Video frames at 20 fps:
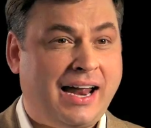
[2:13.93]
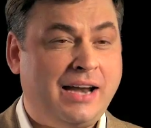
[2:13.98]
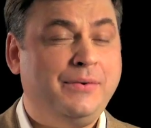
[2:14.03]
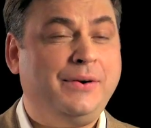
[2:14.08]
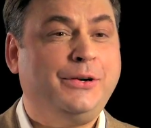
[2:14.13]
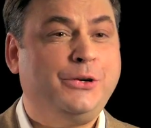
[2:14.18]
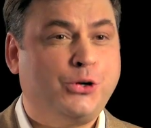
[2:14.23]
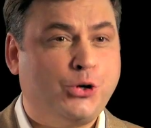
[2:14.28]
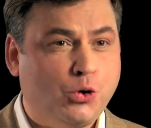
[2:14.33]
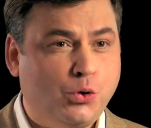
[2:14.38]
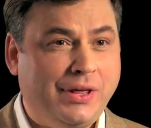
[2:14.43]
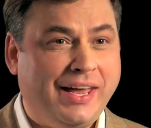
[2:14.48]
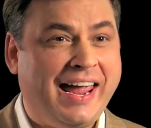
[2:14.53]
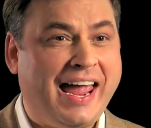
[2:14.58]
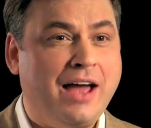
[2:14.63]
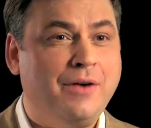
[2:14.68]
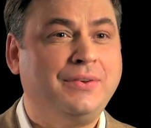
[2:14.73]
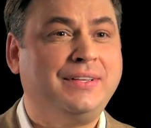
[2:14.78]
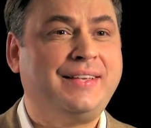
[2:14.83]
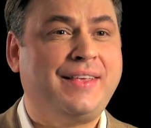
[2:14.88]
And we truly
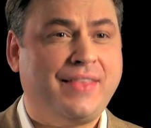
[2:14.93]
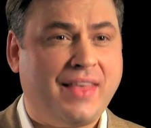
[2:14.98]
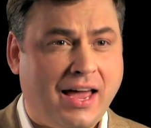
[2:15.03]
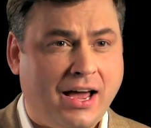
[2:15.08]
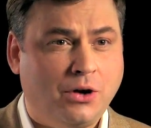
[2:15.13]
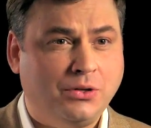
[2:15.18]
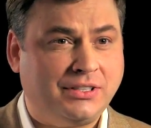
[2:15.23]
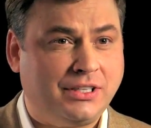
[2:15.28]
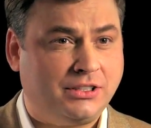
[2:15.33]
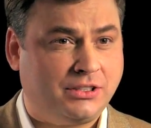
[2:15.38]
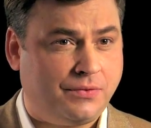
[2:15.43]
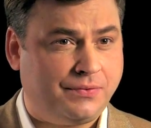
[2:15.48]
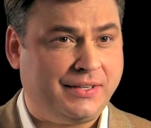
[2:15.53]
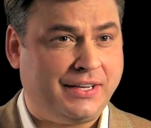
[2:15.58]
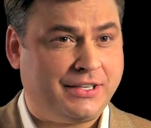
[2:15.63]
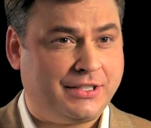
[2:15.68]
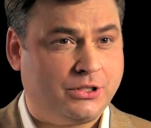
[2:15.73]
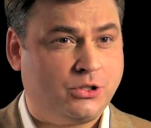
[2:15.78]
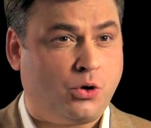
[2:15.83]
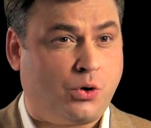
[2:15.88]
have thousands of
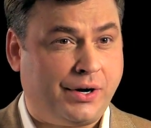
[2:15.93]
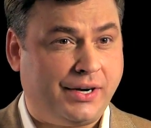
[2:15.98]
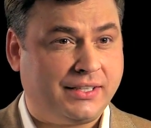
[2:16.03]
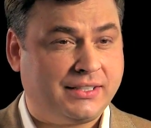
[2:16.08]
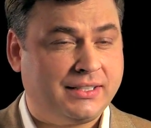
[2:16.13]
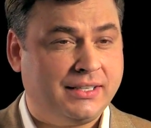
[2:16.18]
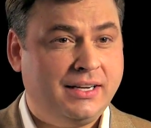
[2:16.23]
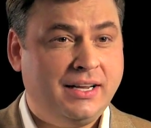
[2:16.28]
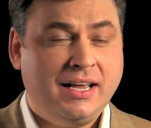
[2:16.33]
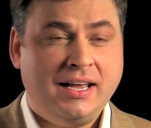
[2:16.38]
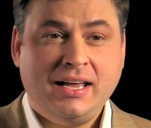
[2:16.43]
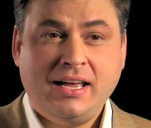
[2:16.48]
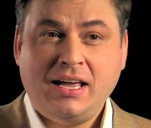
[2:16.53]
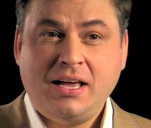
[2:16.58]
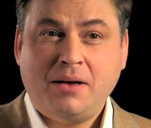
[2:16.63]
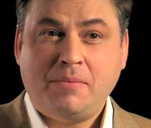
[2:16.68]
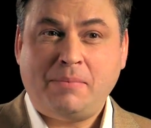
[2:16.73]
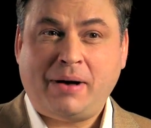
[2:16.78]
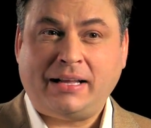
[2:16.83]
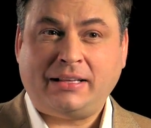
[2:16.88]
these stories.
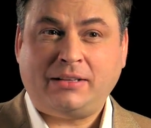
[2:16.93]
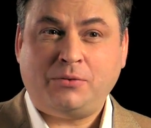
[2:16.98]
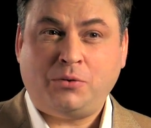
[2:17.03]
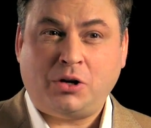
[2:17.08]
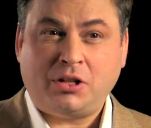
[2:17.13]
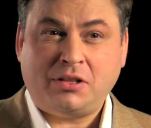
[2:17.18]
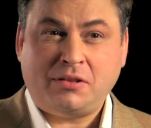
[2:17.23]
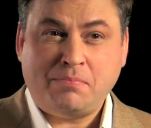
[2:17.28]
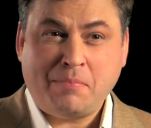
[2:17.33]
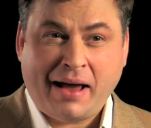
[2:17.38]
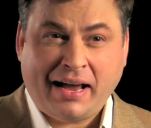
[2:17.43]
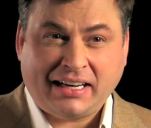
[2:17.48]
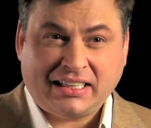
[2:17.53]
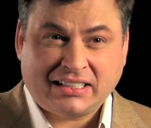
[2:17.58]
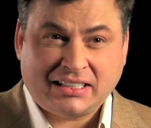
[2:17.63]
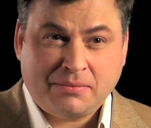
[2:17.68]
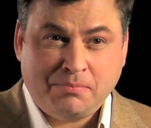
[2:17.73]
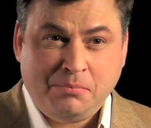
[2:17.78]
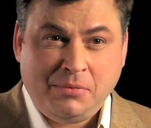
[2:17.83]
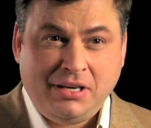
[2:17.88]
But what
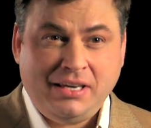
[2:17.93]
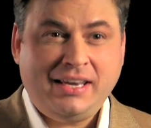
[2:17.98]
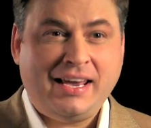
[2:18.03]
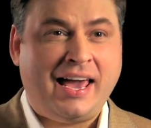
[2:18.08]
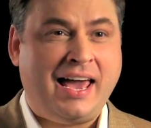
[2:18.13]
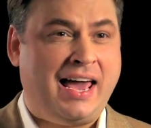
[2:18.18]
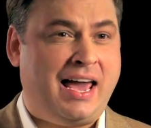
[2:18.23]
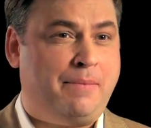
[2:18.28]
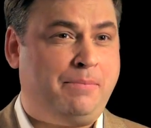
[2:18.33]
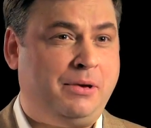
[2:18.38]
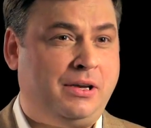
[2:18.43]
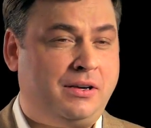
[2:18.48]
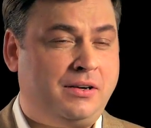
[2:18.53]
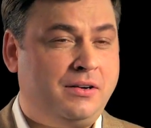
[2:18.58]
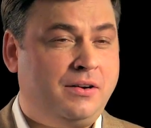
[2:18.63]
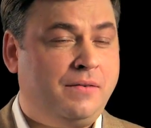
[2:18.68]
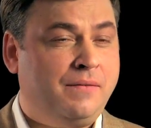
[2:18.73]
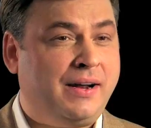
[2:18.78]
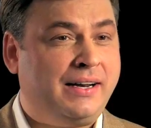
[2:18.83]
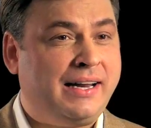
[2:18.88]
makes me happy
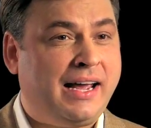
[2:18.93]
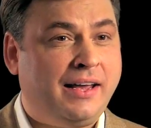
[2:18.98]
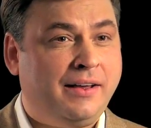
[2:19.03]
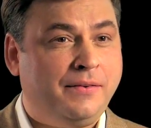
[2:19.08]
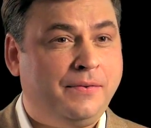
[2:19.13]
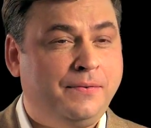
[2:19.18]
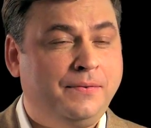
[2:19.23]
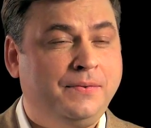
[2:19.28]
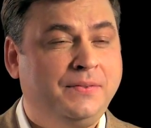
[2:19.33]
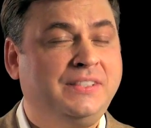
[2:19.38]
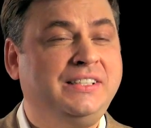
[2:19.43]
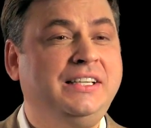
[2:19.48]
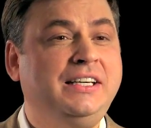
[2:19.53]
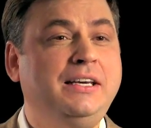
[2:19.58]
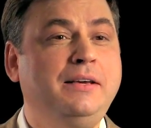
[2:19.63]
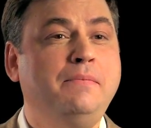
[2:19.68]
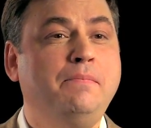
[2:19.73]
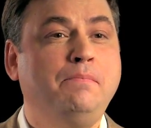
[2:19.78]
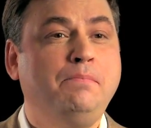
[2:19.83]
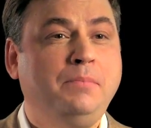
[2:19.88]
when I
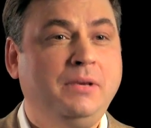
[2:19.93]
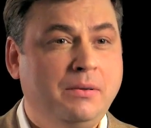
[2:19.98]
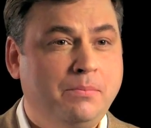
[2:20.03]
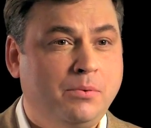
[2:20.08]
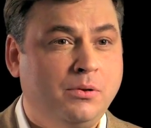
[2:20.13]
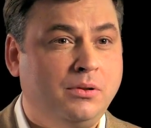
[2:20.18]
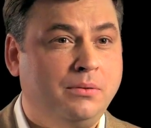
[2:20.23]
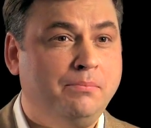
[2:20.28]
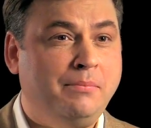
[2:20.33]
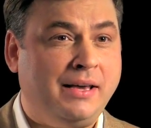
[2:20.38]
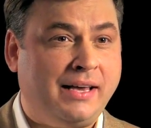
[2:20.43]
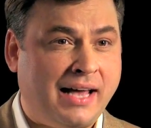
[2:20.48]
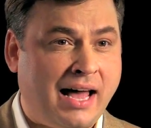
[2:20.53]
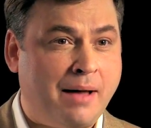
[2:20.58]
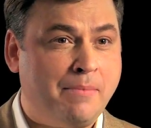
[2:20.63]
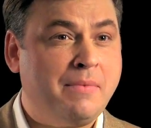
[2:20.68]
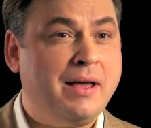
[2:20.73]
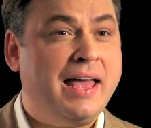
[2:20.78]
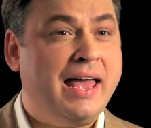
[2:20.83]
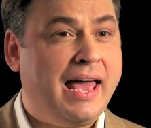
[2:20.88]
see people
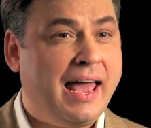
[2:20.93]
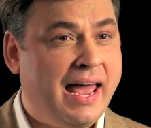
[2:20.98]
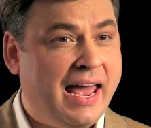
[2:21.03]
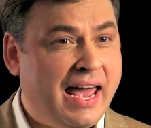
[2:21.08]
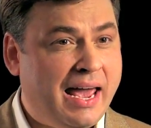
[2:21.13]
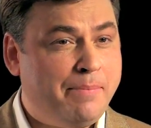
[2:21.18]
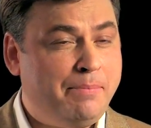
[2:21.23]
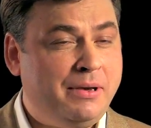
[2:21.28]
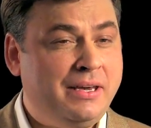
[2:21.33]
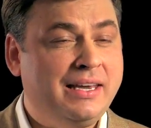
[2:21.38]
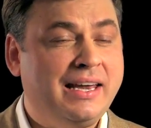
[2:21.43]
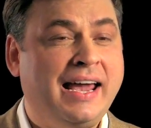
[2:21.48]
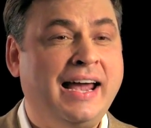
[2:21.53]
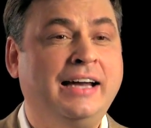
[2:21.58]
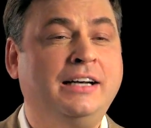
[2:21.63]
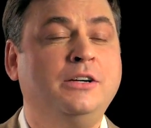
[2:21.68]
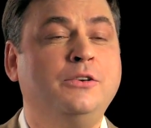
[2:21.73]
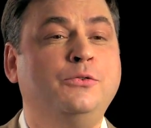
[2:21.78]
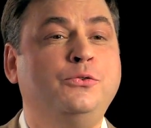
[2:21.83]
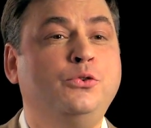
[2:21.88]
become happy
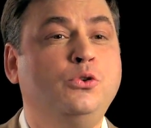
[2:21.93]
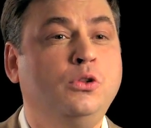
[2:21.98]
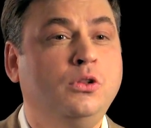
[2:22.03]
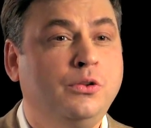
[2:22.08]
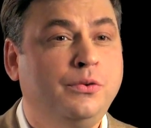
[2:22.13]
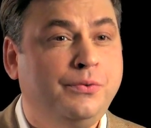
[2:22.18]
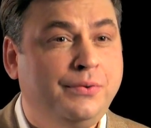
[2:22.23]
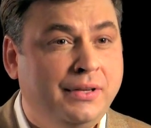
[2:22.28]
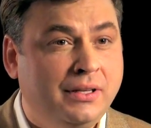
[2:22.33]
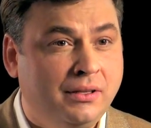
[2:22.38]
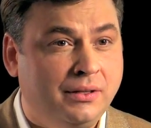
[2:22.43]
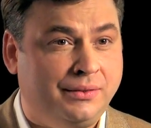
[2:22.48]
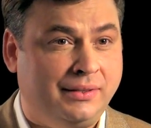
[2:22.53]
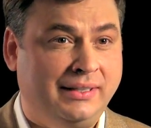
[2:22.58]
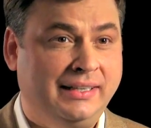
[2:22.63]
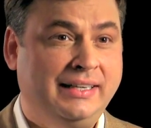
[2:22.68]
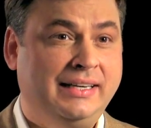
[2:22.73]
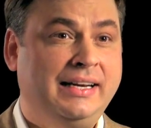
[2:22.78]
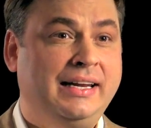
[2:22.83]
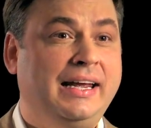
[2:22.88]
and fulfilled
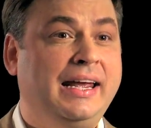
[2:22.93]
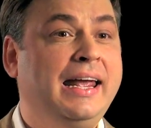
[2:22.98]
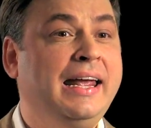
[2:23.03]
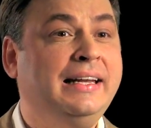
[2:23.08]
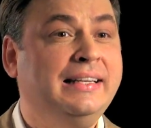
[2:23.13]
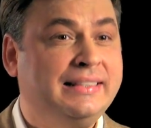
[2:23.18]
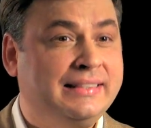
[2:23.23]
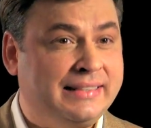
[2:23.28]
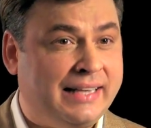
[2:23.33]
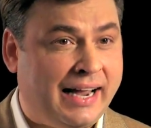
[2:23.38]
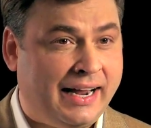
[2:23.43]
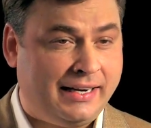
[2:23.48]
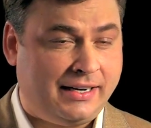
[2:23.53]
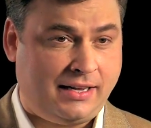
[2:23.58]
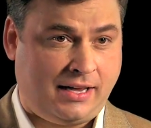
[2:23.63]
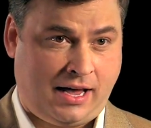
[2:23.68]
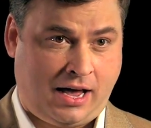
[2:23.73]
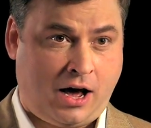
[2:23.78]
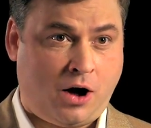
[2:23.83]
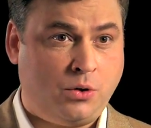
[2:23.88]
inside
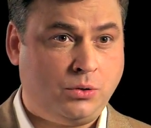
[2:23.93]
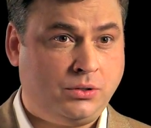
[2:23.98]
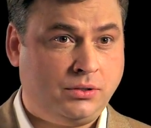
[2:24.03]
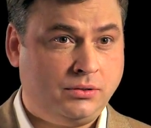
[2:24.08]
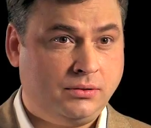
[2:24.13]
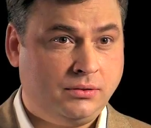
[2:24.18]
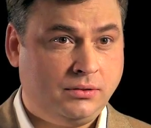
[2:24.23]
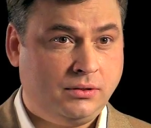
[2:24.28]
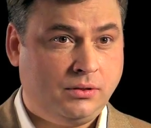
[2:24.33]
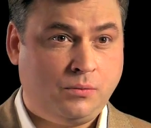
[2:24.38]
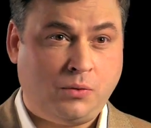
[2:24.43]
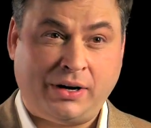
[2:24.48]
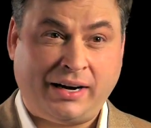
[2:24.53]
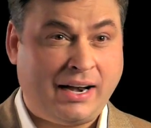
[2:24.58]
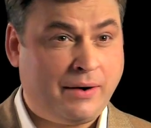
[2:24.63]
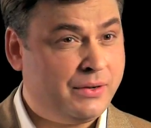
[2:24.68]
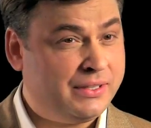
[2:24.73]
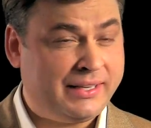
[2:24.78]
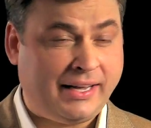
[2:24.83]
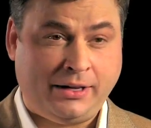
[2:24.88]
out,
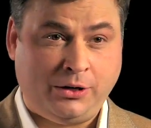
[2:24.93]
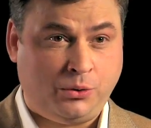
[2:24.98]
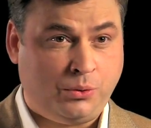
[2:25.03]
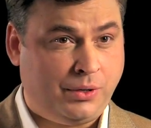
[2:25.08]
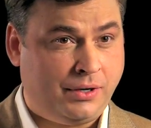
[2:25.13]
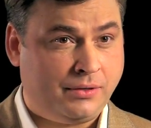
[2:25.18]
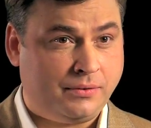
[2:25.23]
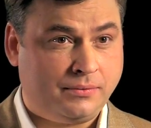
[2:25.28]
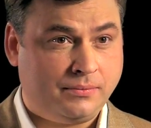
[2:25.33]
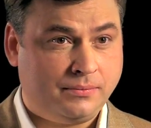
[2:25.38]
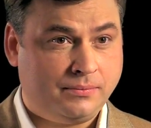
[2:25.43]
whatever they're doing.